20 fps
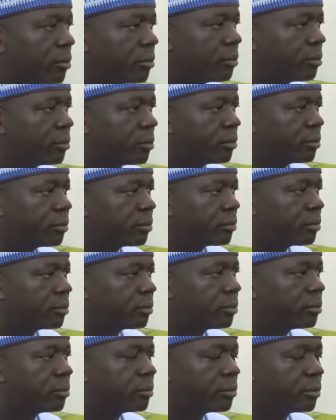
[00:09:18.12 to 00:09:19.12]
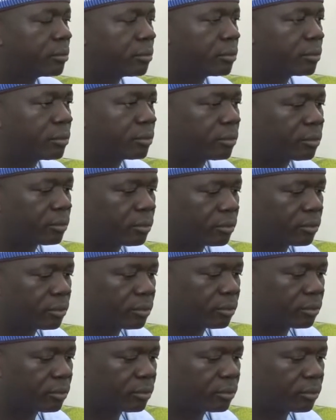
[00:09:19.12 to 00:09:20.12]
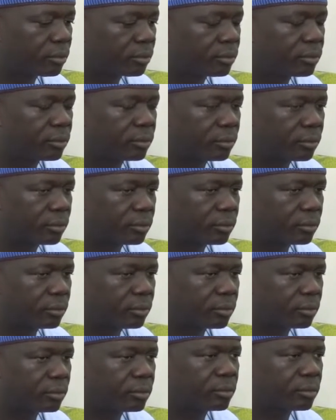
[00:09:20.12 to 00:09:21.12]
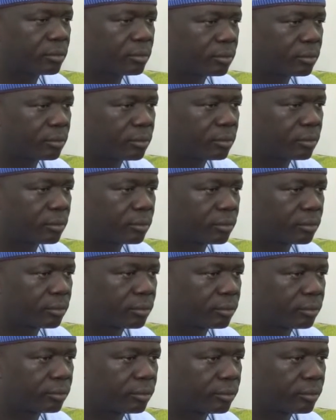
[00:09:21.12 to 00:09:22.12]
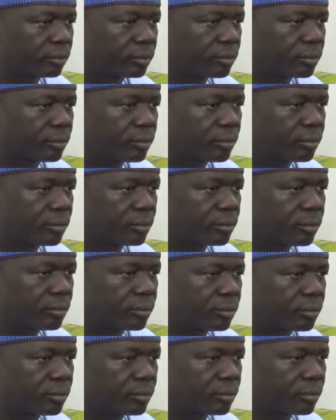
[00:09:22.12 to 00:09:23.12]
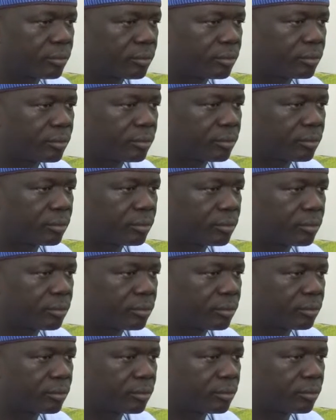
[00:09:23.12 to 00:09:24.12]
No words are spoken by the person on screen.